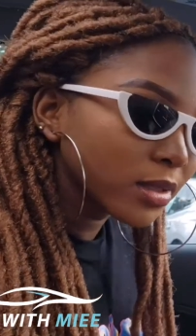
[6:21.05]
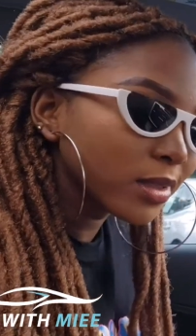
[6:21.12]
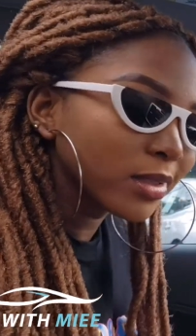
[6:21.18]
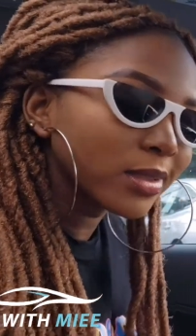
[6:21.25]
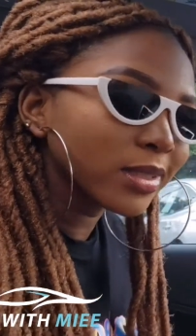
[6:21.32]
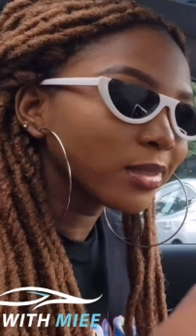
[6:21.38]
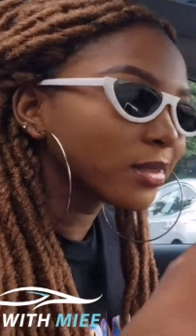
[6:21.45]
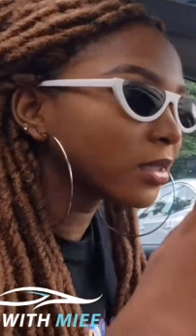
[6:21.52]

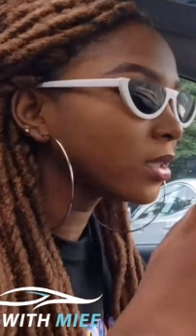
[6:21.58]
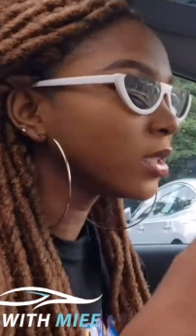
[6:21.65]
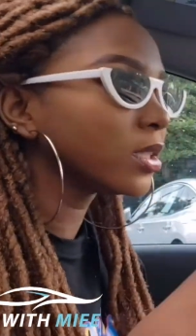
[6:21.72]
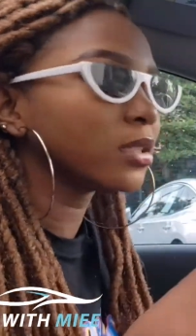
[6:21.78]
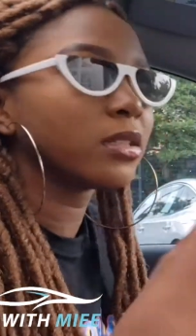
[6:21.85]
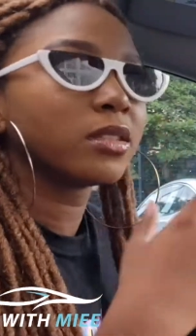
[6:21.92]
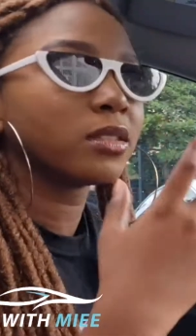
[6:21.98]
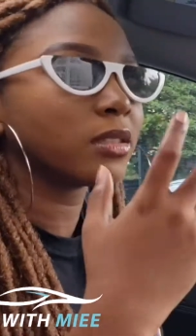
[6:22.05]

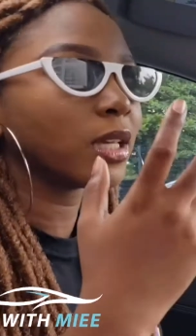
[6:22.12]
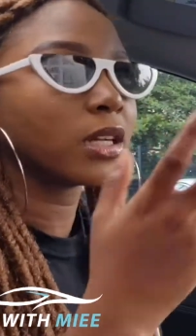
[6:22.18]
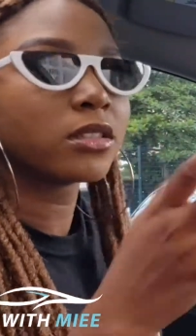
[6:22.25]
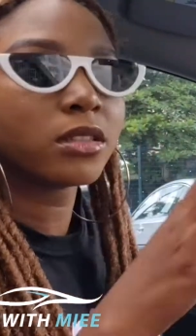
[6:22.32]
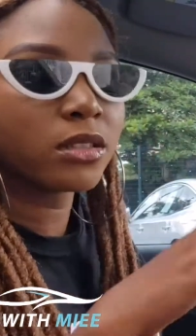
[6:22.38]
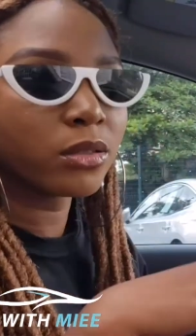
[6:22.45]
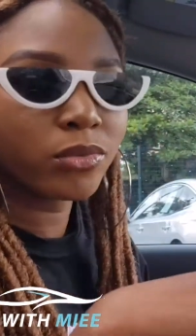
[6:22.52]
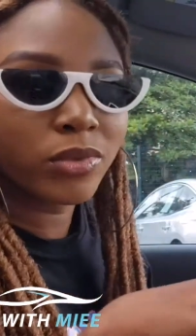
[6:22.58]
This is
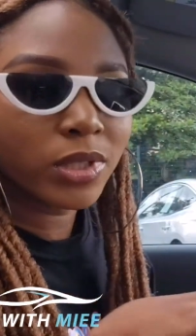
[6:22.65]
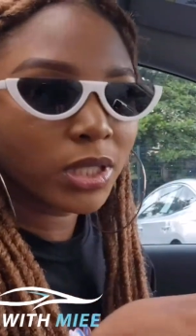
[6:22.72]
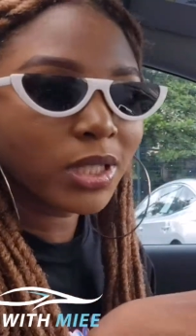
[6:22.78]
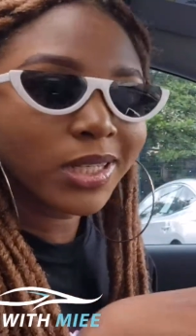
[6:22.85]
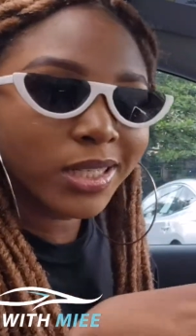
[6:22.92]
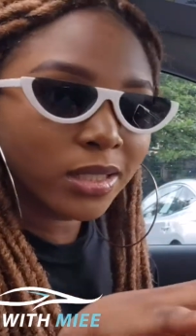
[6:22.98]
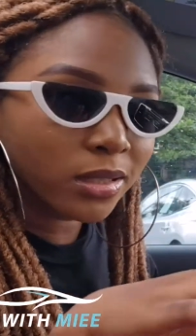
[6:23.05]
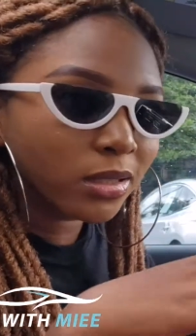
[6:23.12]
actually
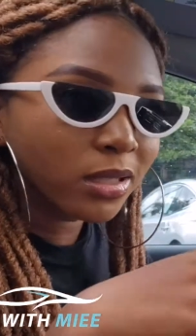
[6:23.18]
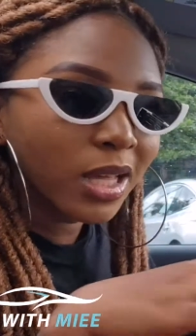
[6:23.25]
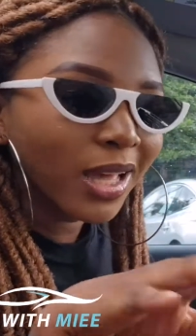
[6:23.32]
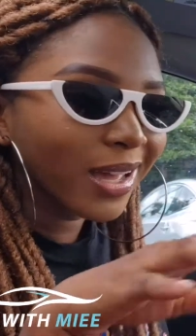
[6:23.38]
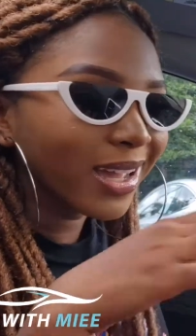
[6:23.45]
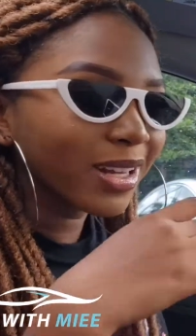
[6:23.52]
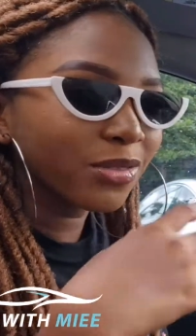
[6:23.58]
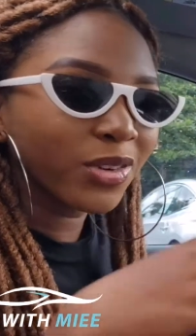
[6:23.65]
really lit
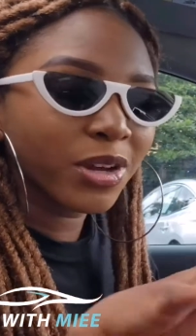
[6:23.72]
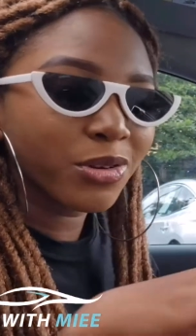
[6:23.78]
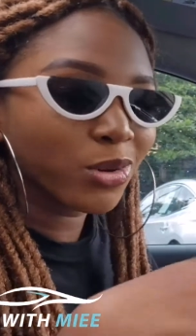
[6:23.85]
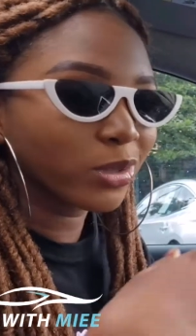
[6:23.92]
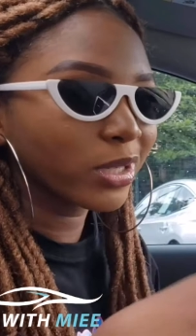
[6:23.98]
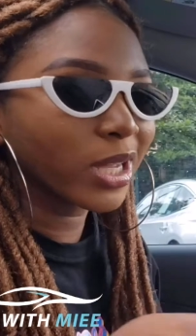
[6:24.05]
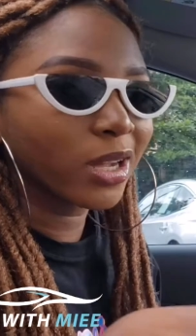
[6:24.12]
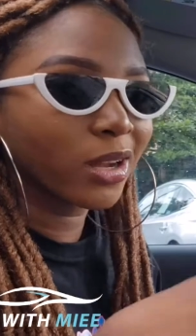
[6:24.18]
and very
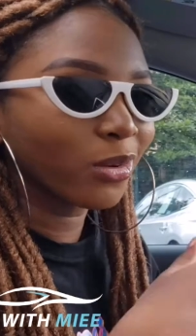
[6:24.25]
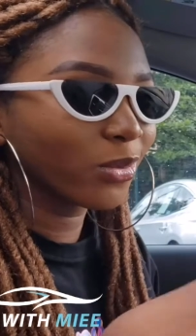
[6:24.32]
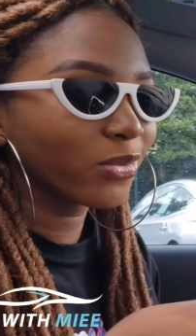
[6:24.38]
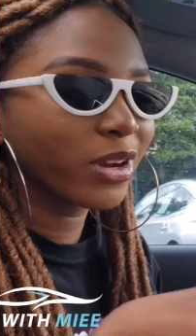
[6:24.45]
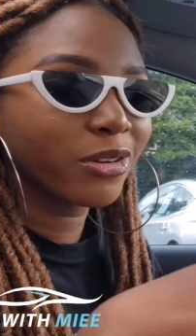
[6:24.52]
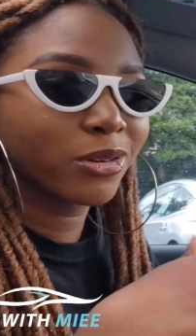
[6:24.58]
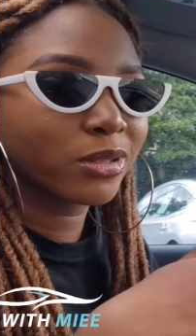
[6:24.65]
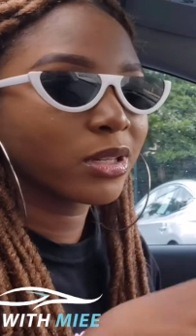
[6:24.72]

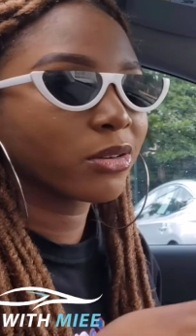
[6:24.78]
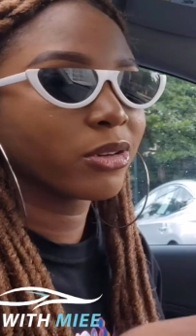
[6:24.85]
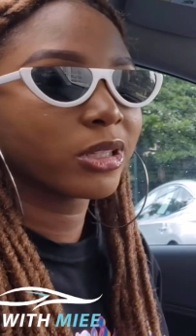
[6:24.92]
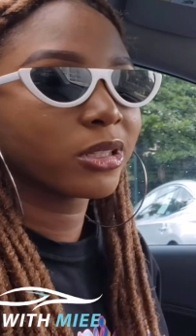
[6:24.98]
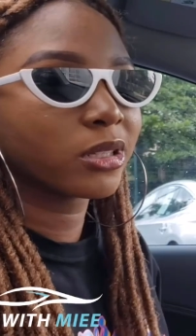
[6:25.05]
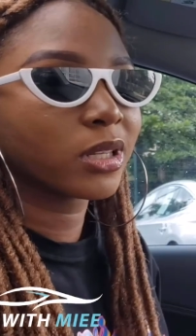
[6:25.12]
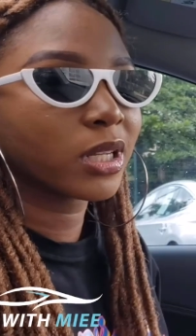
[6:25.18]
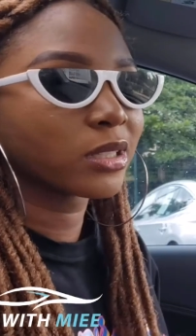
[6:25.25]

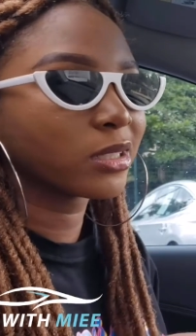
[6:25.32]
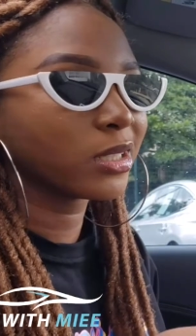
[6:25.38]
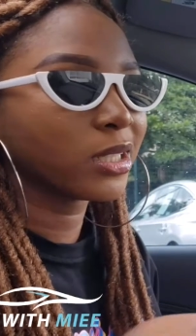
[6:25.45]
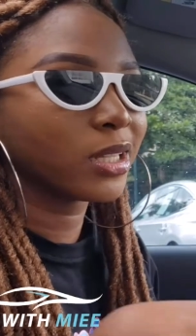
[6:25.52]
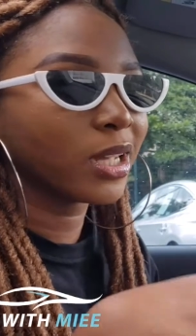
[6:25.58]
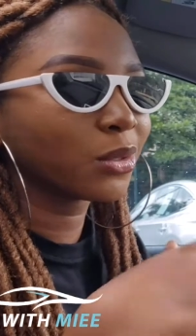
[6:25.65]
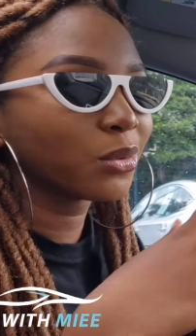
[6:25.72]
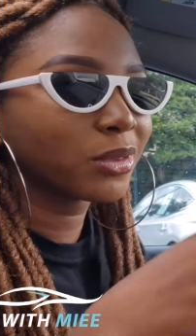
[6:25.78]
underrated.
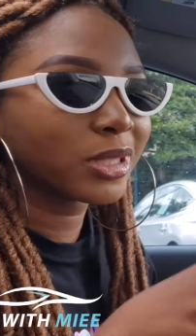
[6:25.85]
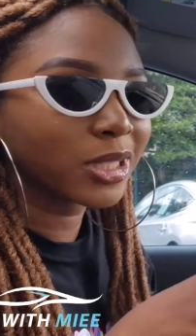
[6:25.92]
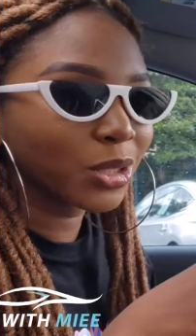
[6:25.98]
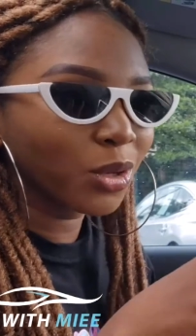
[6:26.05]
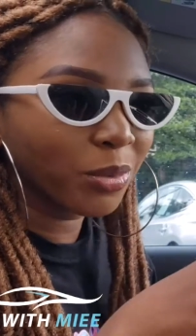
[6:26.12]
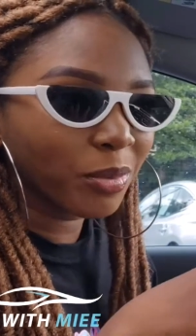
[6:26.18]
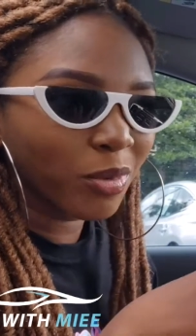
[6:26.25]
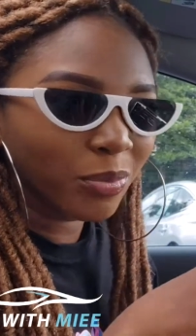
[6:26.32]
Actually, I don't think
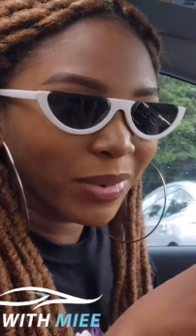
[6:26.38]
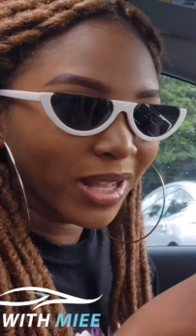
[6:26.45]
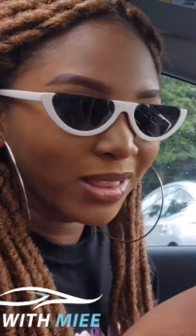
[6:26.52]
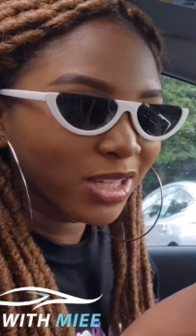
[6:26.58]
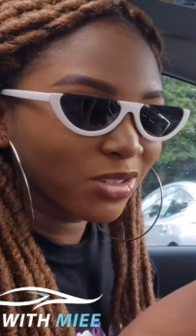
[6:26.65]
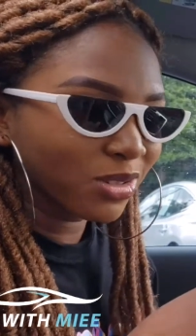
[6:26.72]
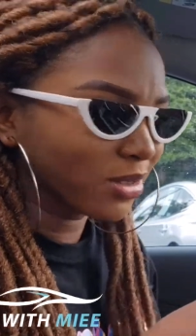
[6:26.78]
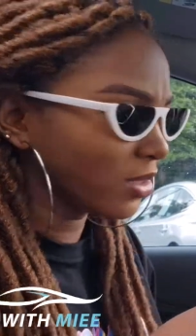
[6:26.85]
a lot of people pay
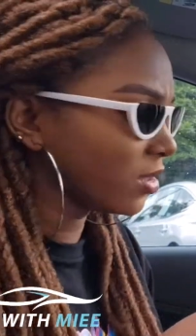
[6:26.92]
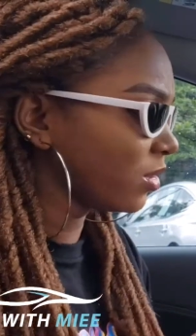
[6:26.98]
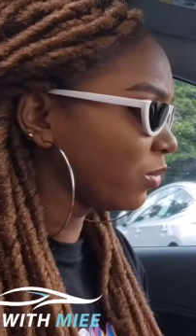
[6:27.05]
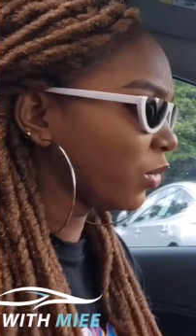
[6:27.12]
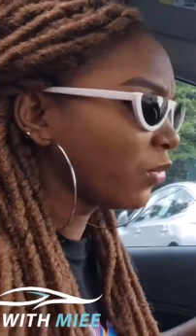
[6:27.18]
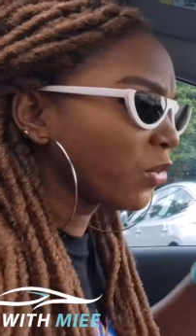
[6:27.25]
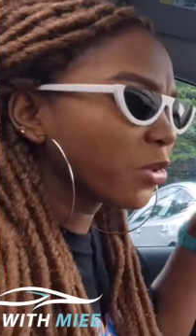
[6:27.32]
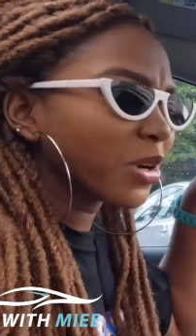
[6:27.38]
attention to this.
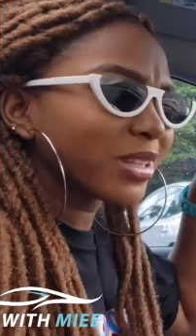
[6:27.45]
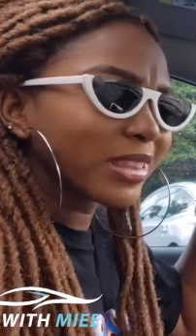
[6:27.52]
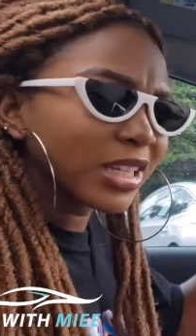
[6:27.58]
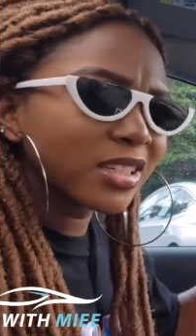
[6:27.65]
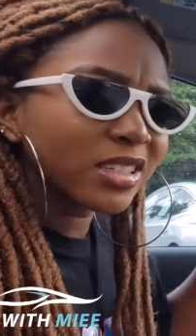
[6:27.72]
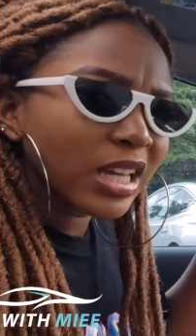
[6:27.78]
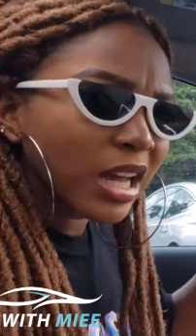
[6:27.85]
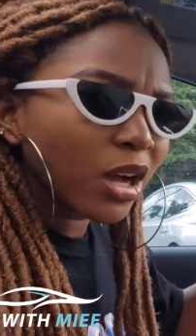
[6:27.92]
And before
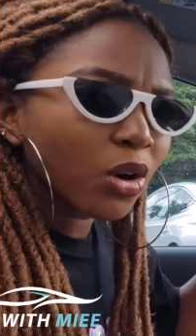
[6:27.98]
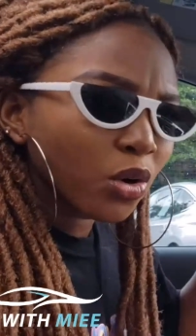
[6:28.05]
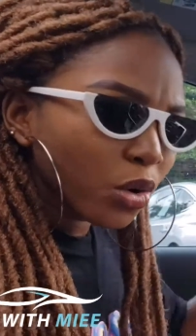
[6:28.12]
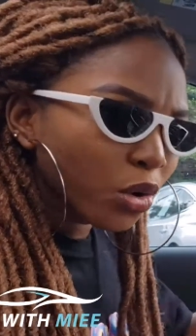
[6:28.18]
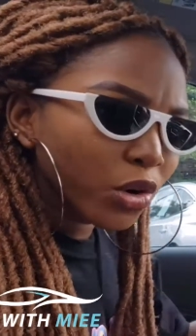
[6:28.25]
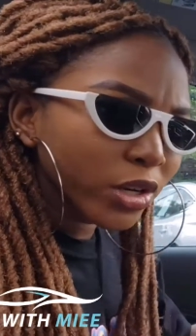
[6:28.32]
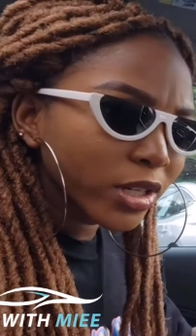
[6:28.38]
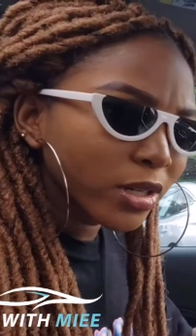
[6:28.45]
this
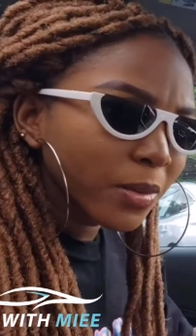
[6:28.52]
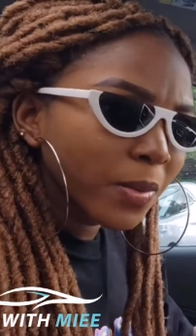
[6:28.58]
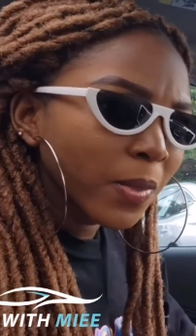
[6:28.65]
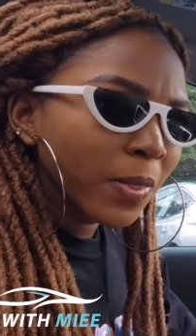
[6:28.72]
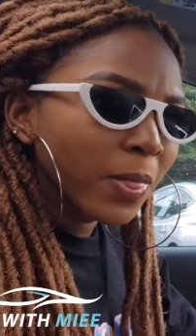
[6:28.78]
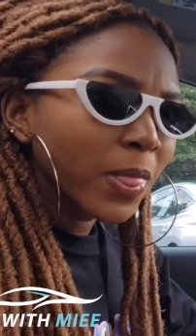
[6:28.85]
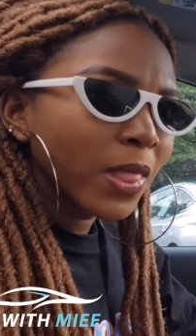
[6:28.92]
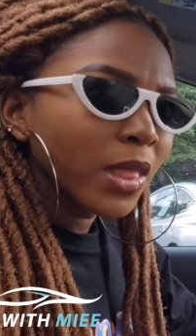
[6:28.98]
Accord
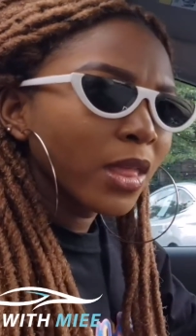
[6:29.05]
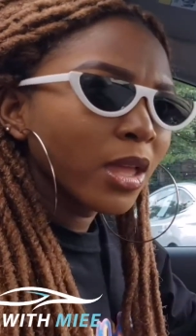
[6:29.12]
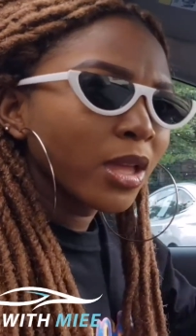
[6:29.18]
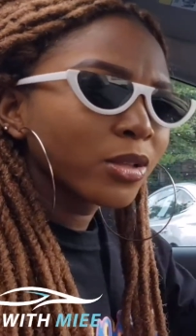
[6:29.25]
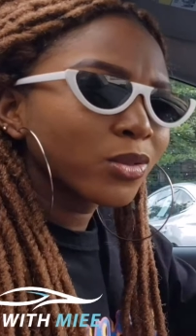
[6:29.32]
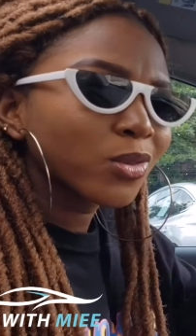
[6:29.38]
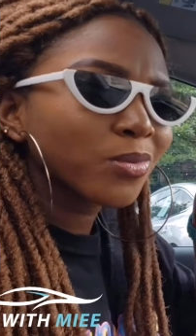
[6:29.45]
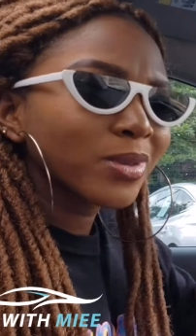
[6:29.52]

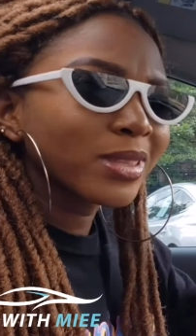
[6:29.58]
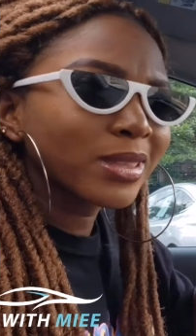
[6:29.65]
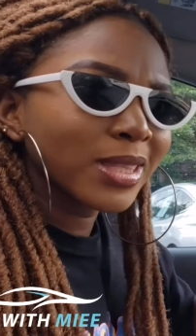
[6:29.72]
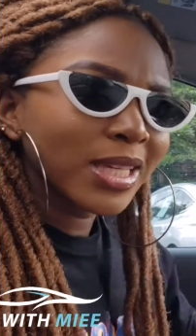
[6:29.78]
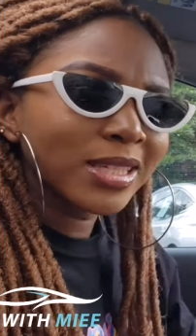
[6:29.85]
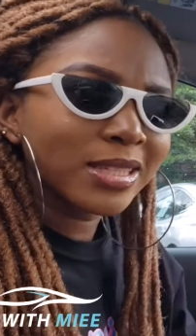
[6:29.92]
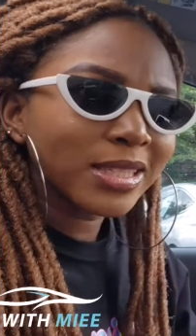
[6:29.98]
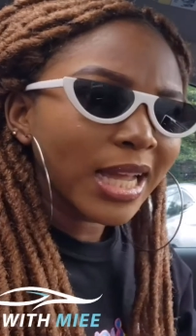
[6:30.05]
to be
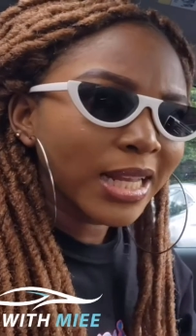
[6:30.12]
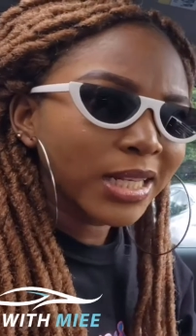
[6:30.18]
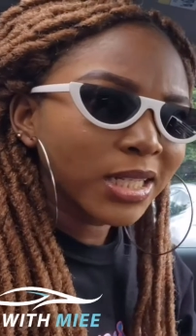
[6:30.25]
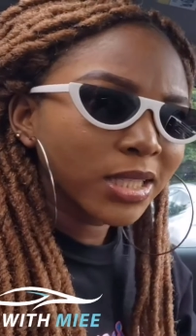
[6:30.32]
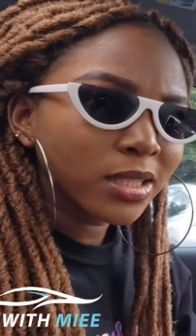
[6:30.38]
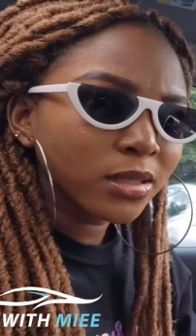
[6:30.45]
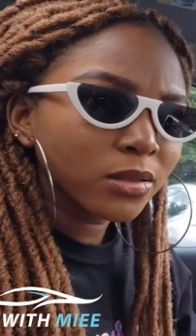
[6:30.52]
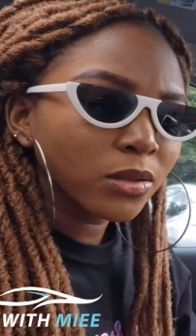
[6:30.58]
this
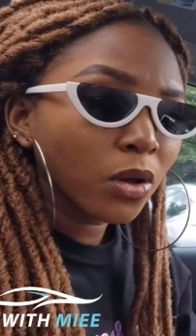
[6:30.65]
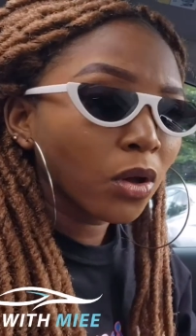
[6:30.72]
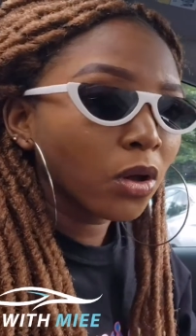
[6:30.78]
silent,